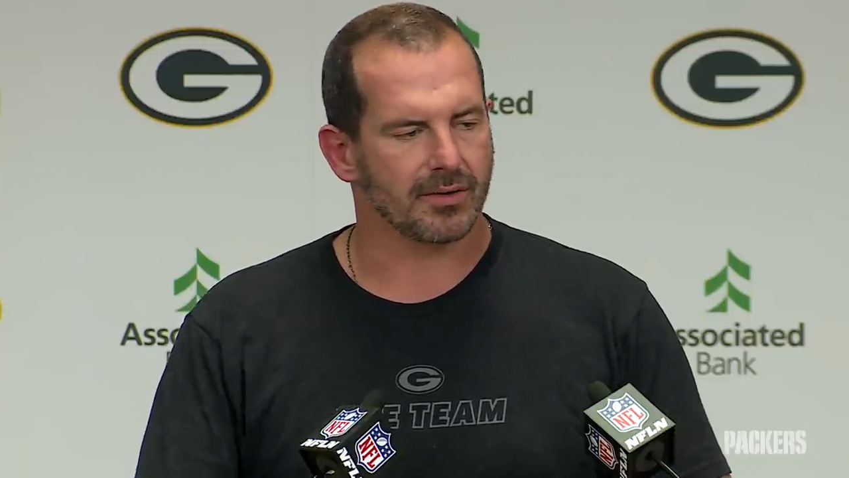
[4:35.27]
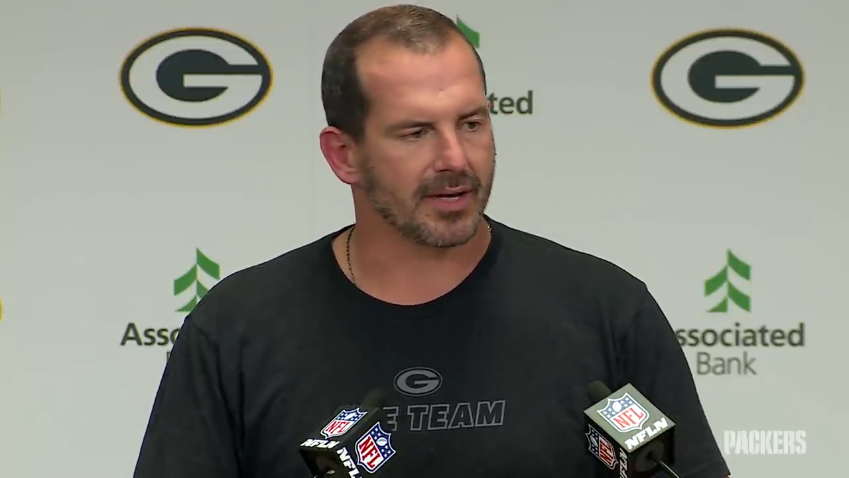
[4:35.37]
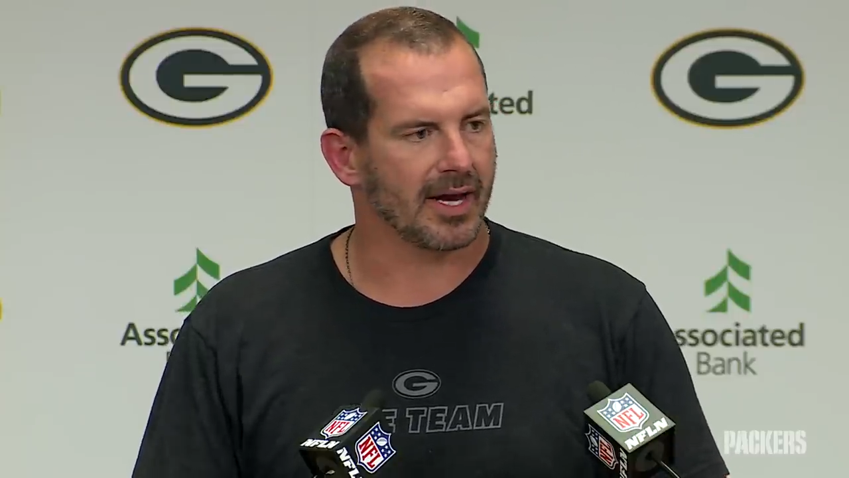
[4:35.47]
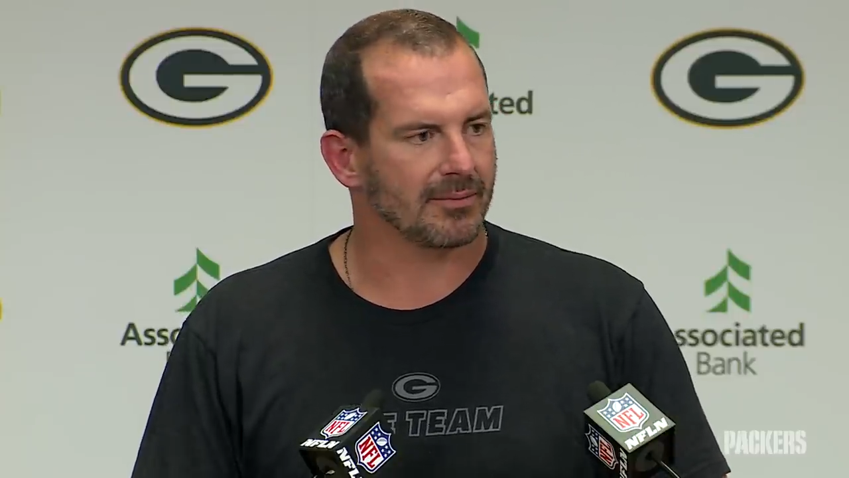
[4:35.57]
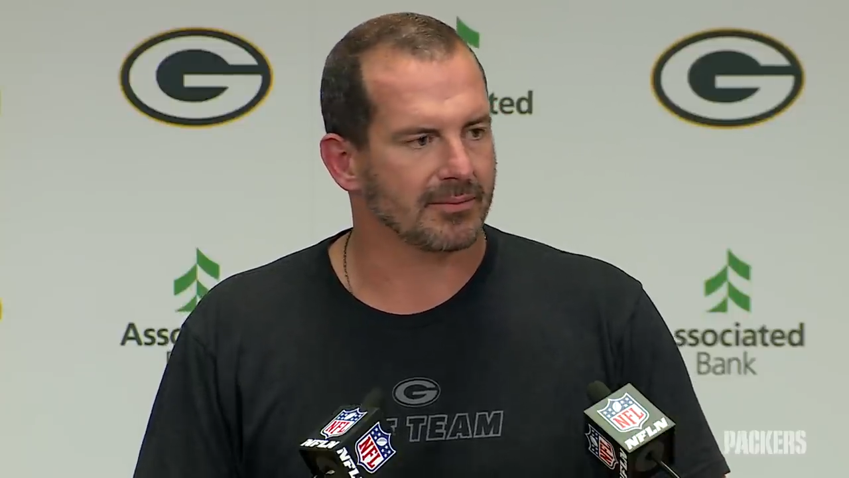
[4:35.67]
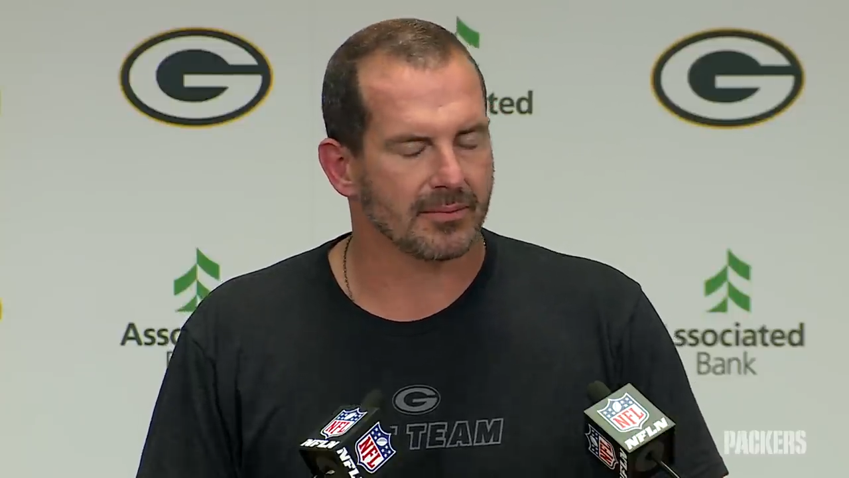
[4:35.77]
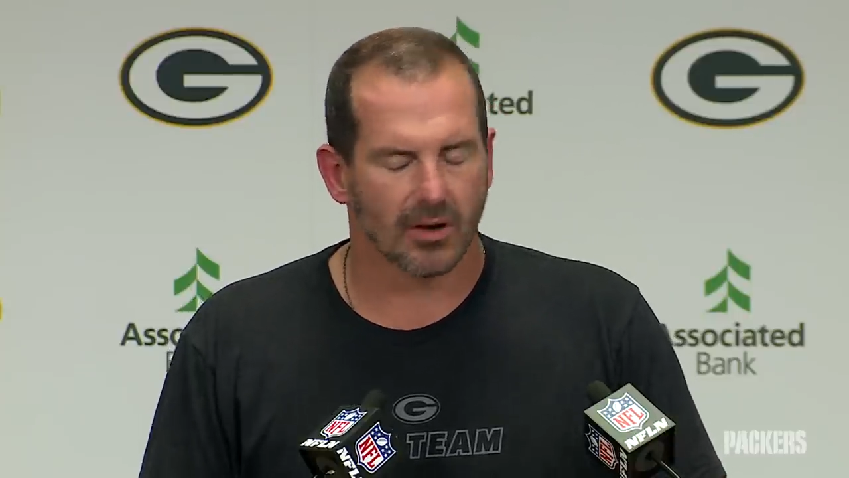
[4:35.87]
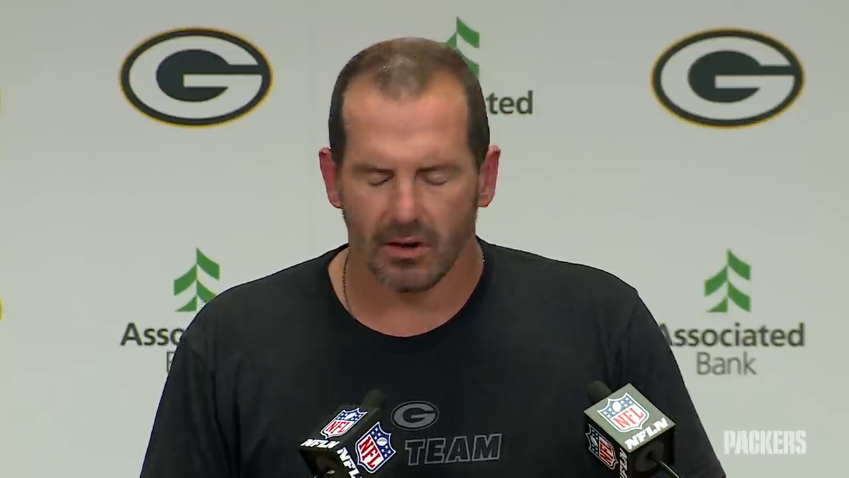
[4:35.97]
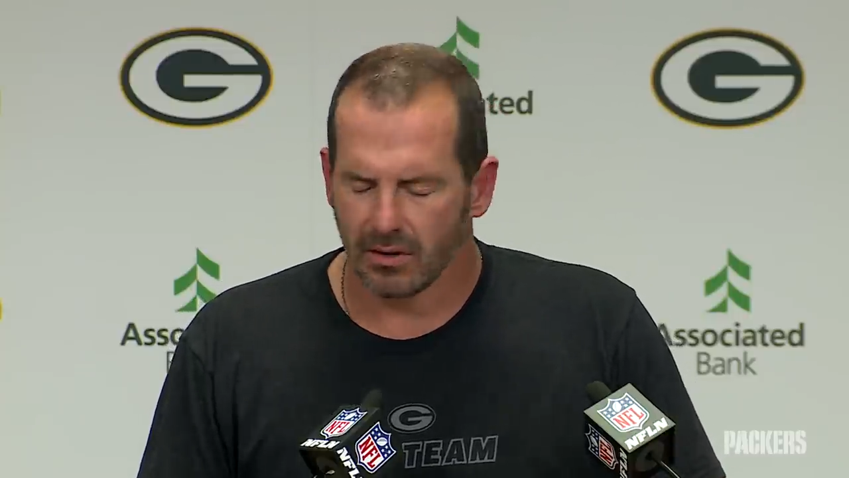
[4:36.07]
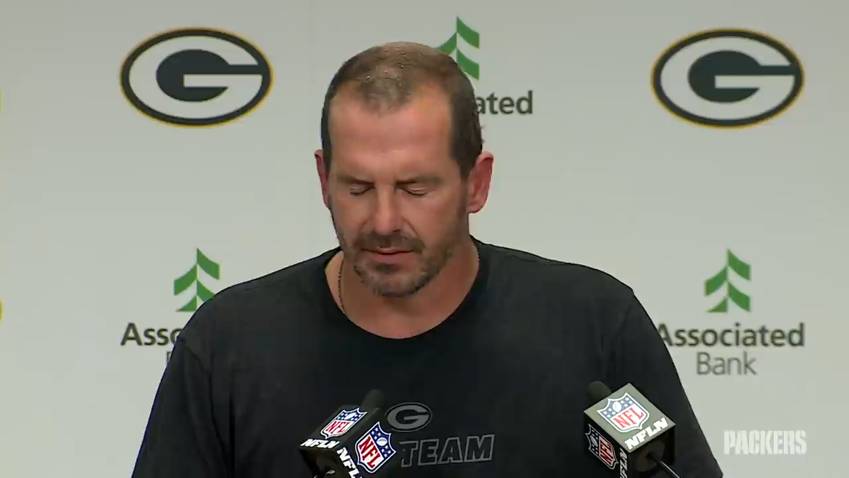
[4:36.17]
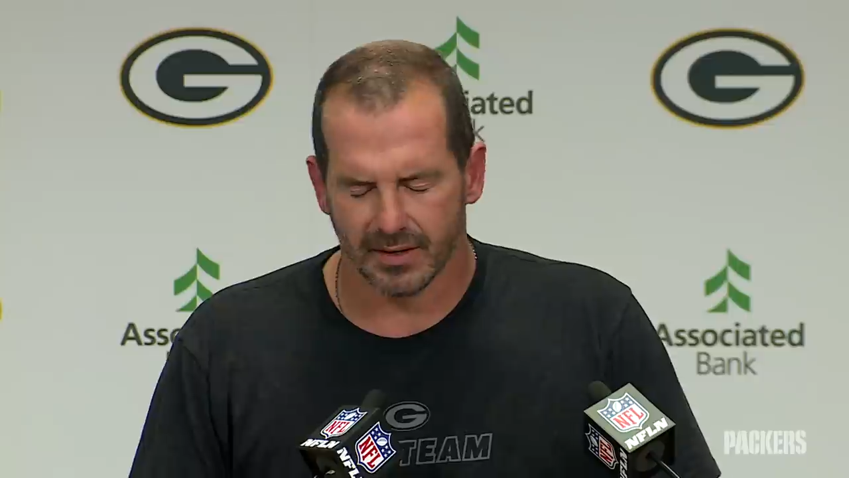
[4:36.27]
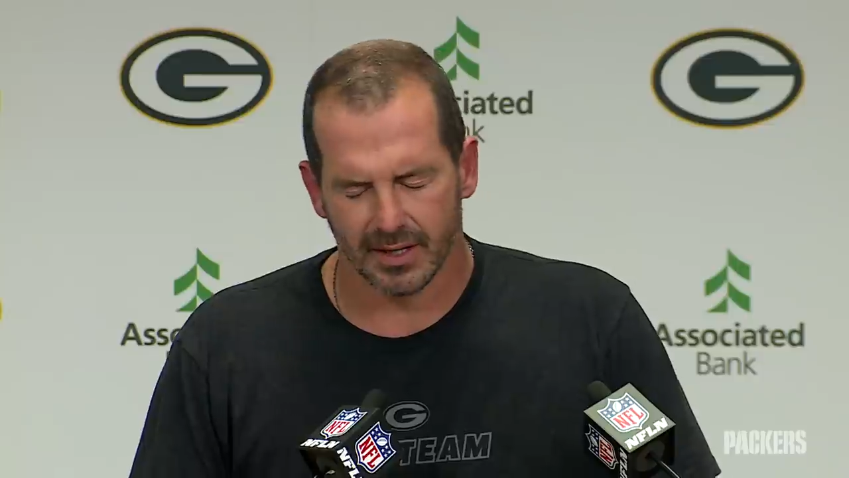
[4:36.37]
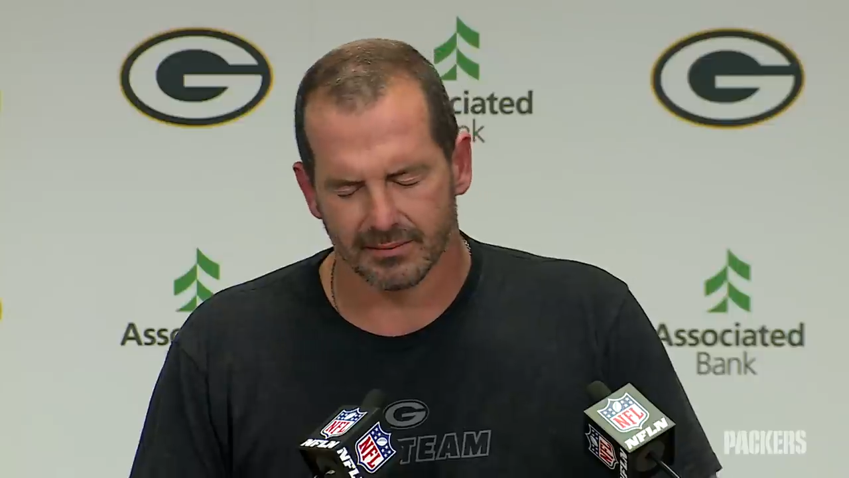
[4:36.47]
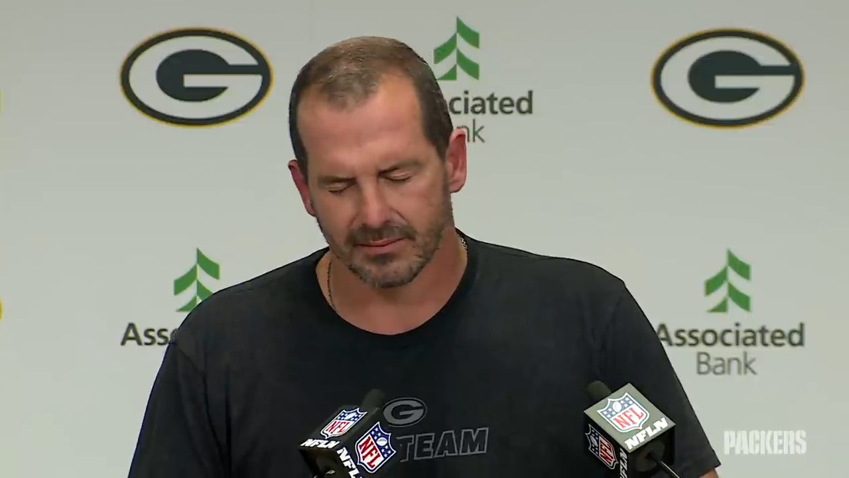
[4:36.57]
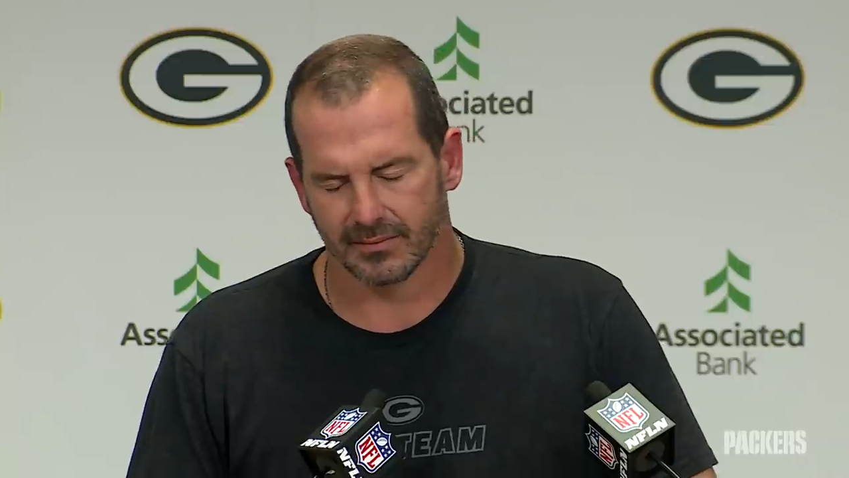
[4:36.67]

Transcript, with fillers: the time, all the time,